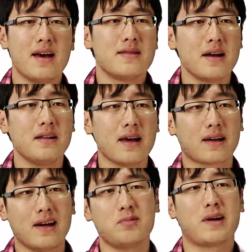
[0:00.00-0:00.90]
Then in
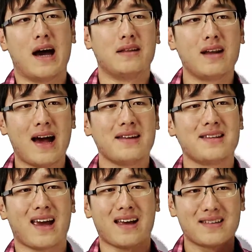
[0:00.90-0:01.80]
that case, we can analyze
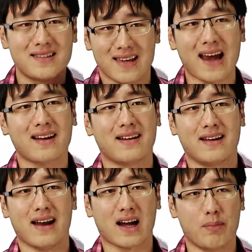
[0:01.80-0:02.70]
it
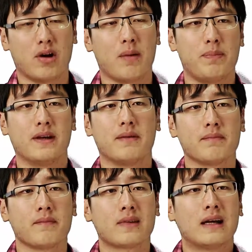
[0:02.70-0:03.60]
exactly like a monopoly.
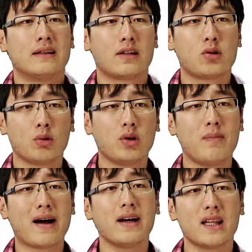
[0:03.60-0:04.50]
The total
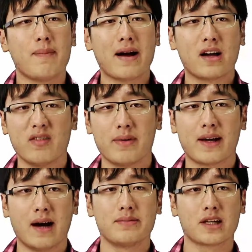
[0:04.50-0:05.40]
market demand curve
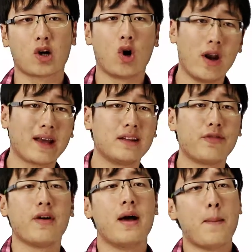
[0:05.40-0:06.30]
becomes the
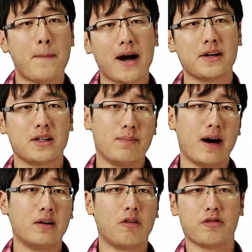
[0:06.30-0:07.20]
collective market
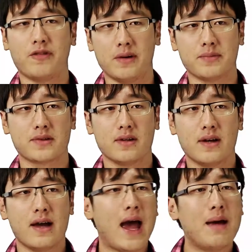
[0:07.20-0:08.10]
demand of the firms.
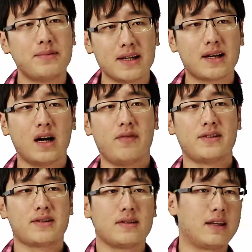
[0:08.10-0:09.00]
M C curve
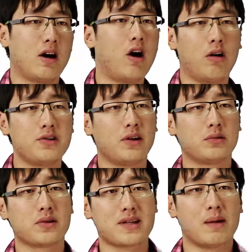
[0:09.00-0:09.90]
is the
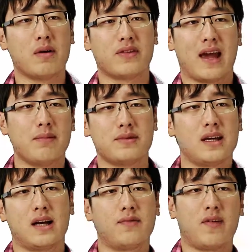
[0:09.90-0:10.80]
horizontal sum of the M
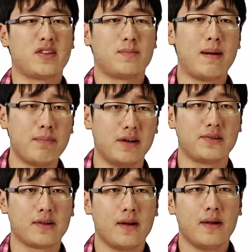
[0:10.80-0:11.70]
C curve of its
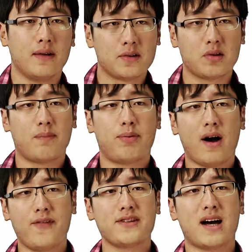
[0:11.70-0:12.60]
members. So the
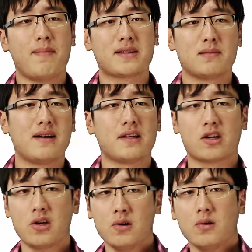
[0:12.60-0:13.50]
profits are maximized at
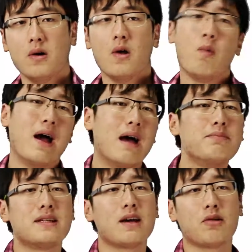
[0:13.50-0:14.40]
Q, where
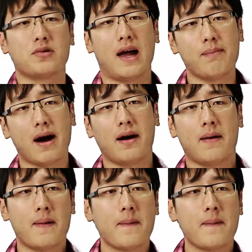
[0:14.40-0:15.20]
M C equals to M R.